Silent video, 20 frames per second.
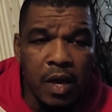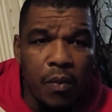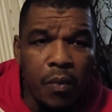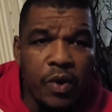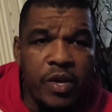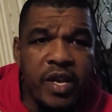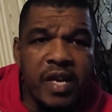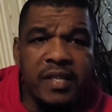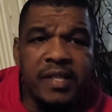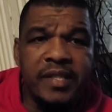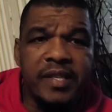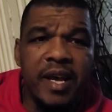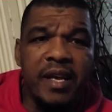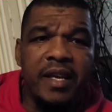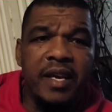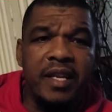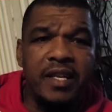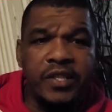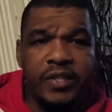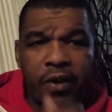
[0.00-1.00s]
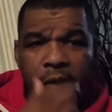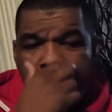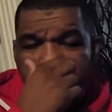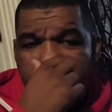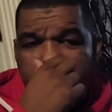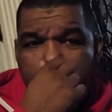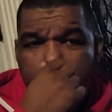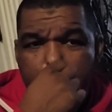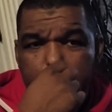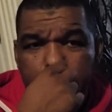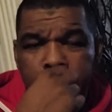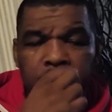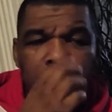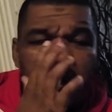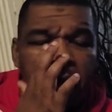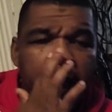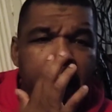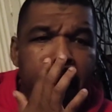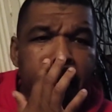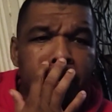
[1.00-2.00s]
When your son gets a certain age
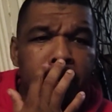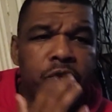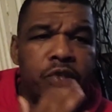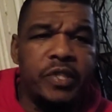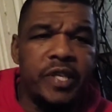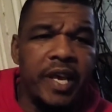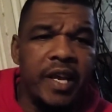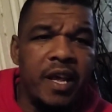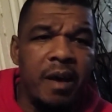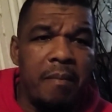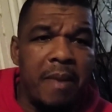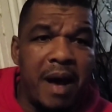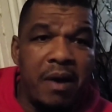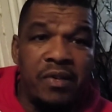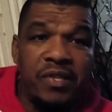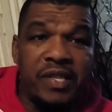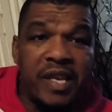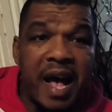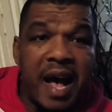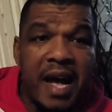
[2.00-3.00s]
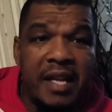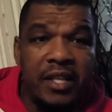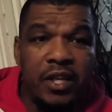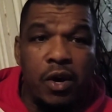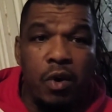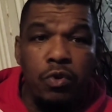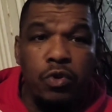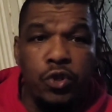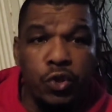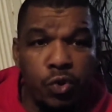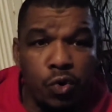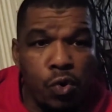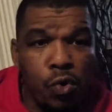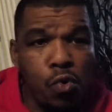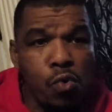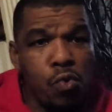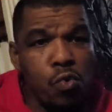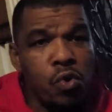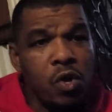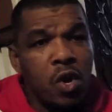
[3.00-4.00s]
and you send him outside to go to
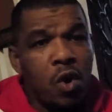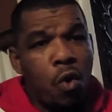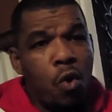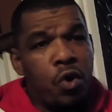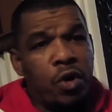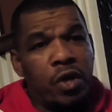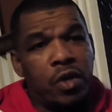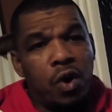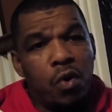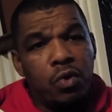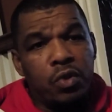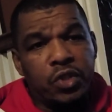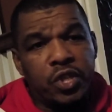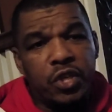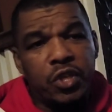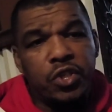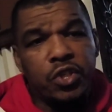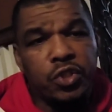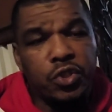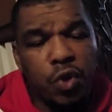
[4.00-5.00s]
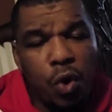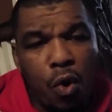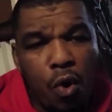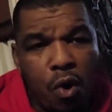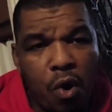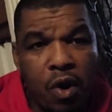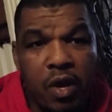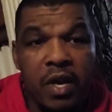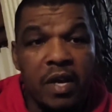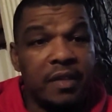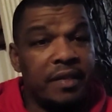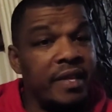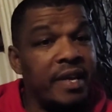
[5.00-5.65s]
school or to go to the store,